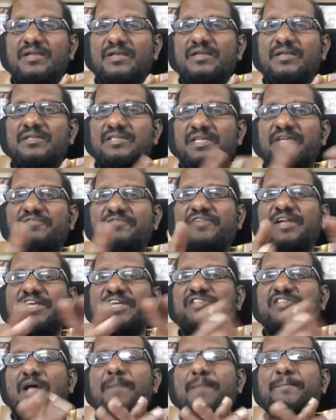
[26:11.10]
See, for
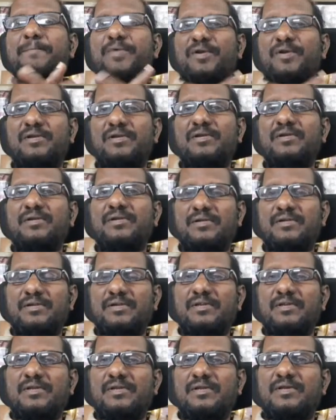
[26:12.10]
example,
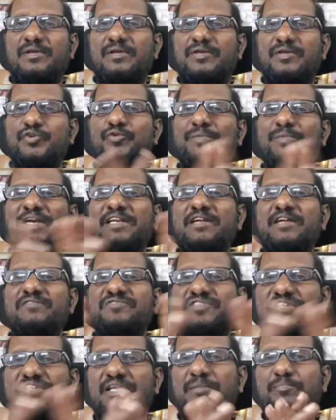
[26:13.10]
you might
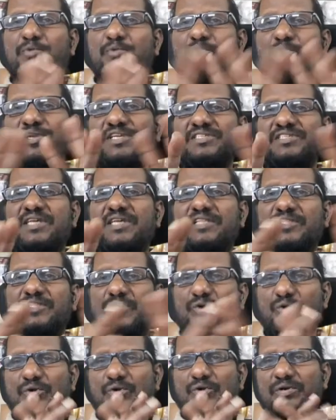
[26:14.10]
have seen police on
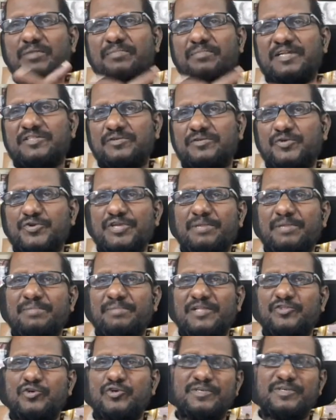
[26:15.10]
the road doing
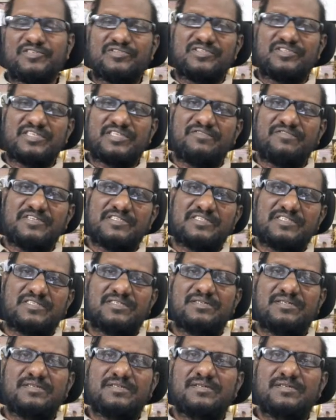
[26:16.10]
bandobast service,